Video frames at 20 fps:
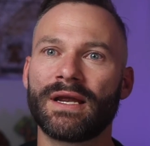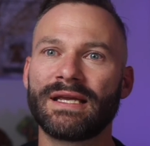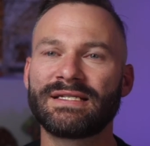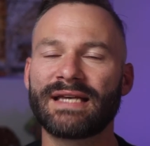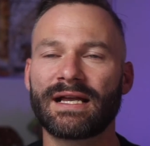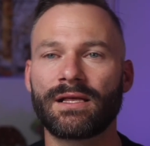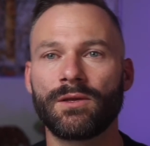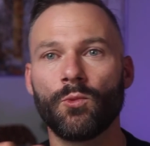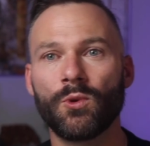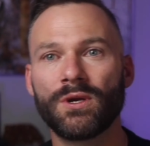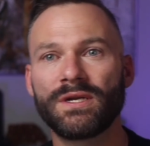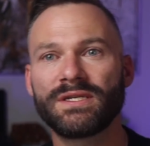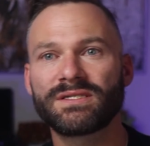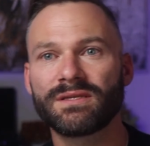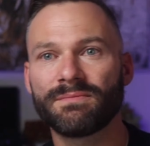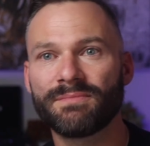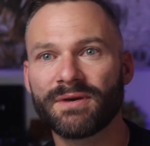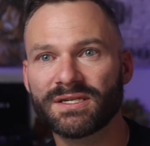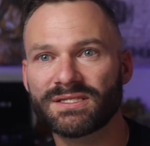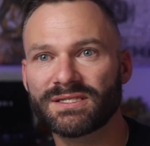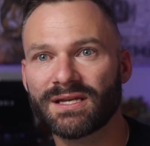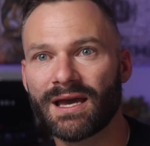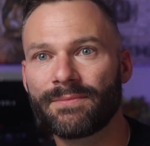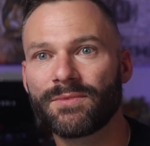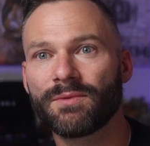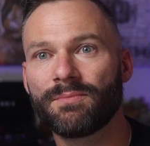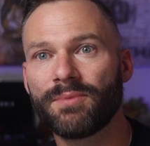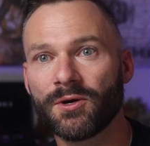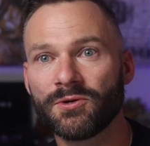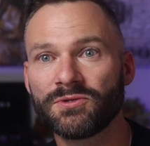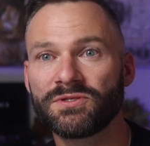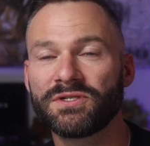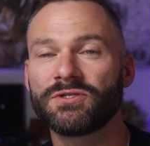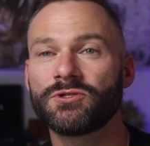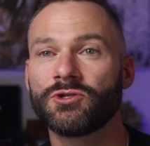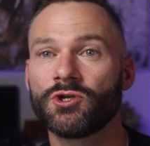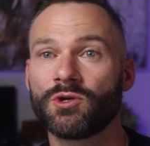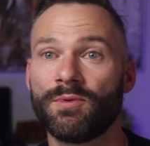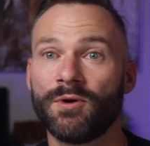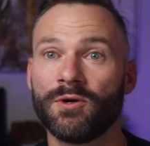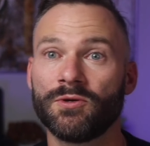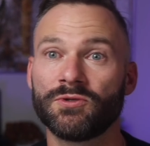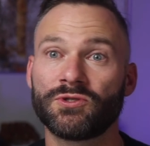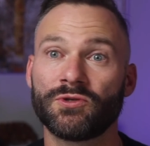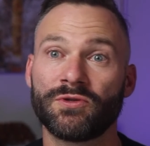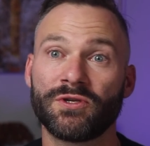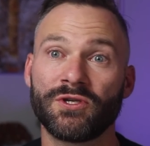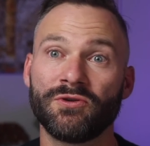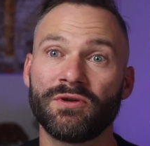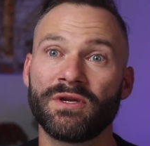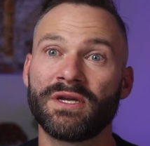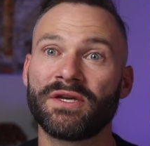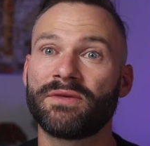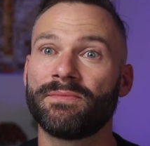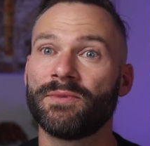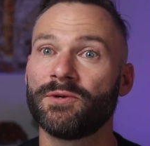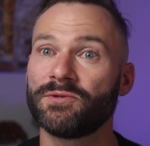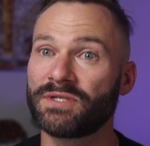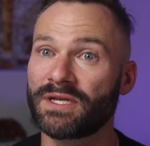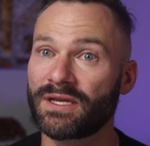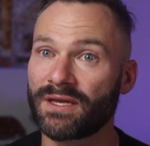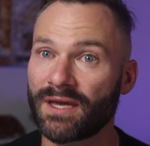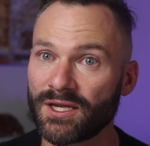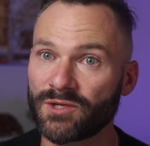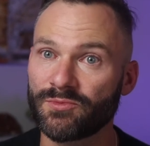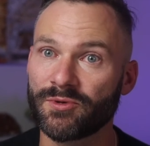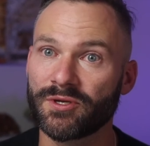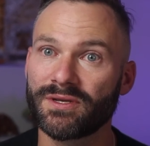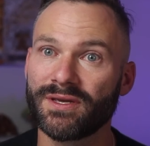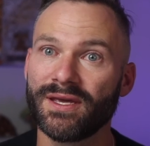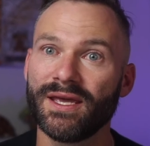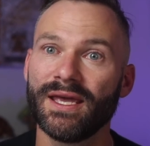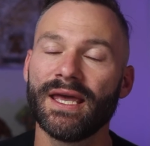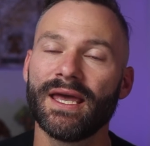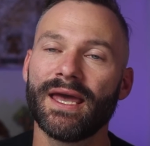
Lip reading: exactly when is the best time to post these hook posts so that you can get the most engagement.